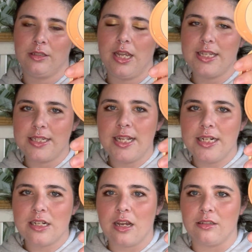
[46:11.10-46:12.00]
it's nearly
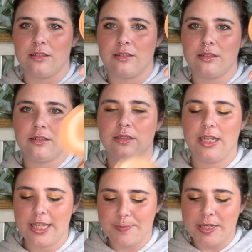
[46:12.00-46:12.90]
done.
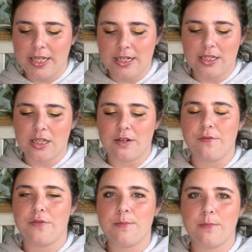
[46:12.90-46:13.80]
It's been nearly done
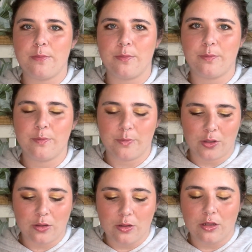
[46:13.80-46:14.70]
for
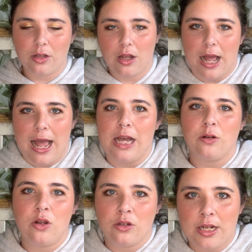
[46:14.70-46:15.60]
how
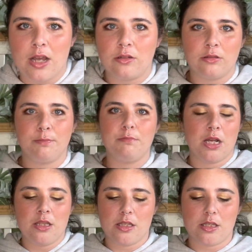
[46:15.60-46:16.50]
long now?
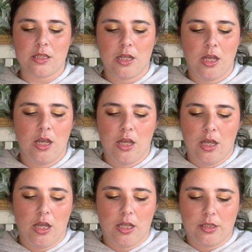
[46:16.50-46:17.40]
Months?
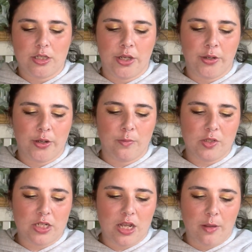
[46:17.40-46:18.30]
So I'm
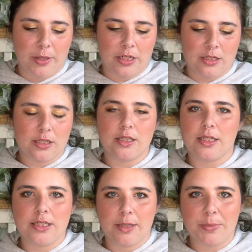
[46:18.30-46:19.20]
determined
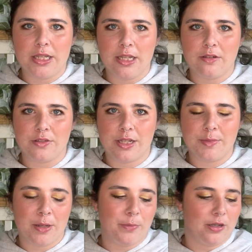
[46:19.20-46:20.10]
that by the end of
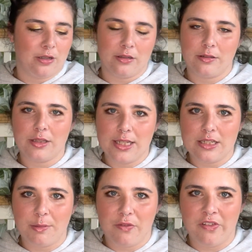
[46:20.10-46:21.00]
September, this
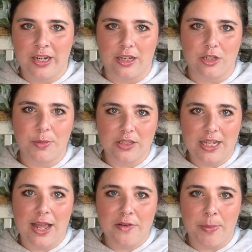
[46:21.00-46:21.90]
to be finished because I
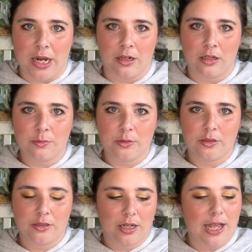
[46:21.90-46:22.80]
have a backup.
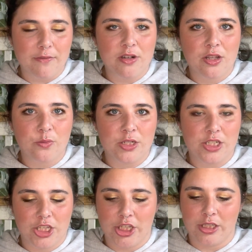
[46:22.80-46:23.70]
I have another one
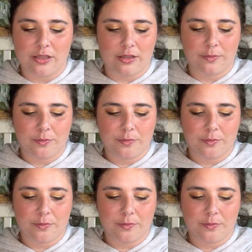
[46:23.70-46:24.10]
to use.